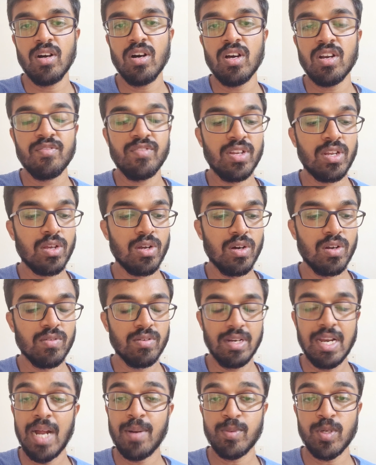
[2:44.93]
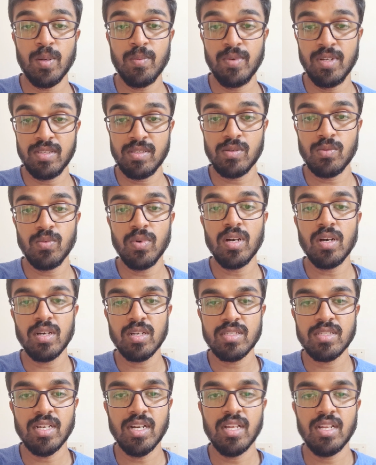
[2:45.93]
or when your laptop doesn't
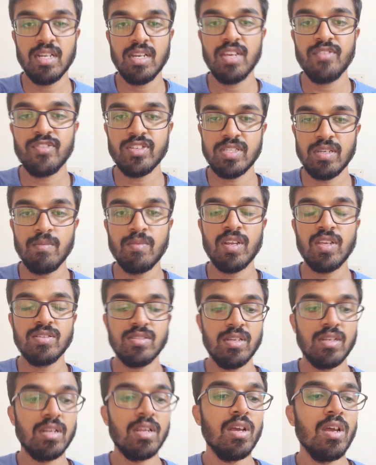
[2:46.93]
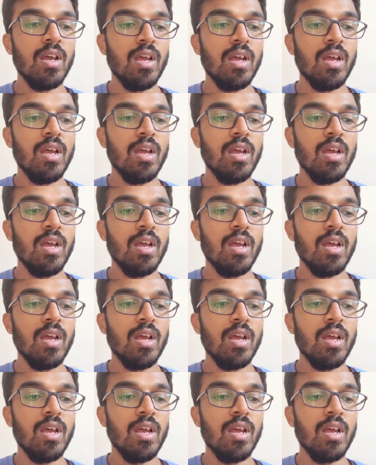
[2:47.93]
work suddenly for some reason,